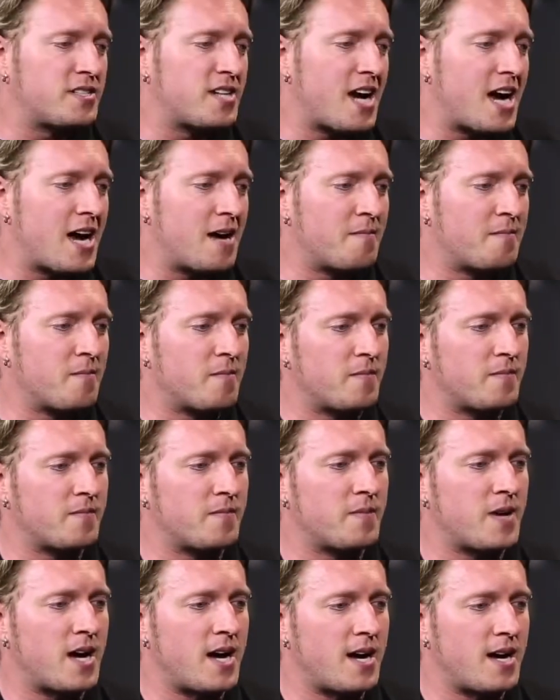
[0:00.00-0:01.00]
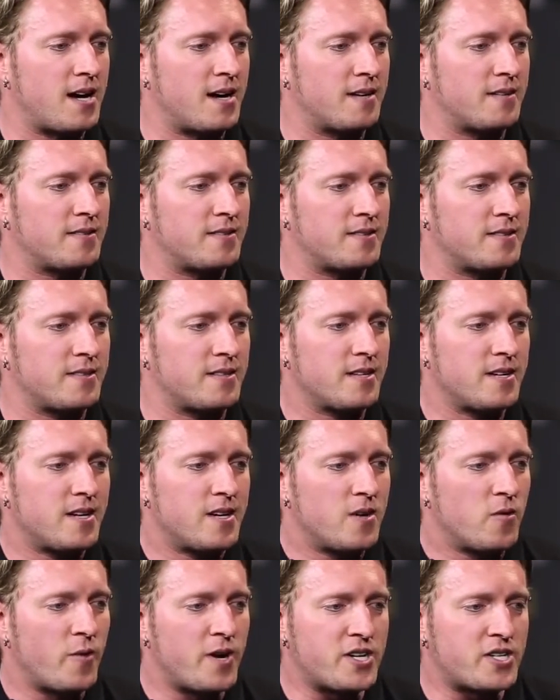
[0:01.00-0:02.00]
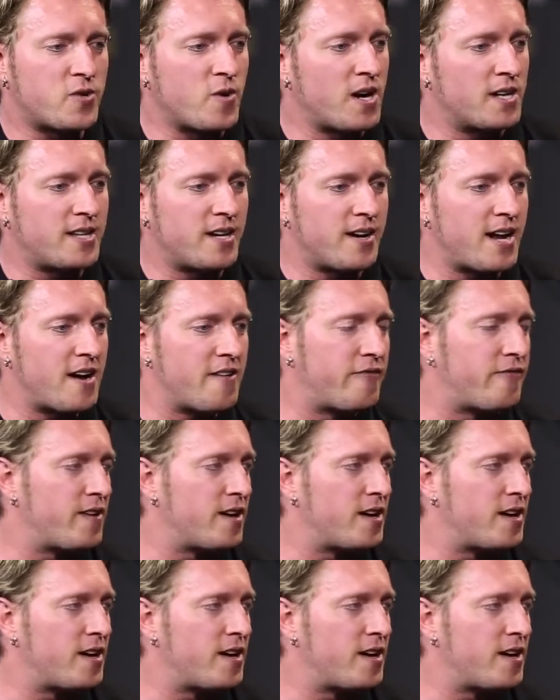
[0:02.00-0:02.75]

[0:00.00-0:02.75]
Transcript: of the time, uh, we just go out there to have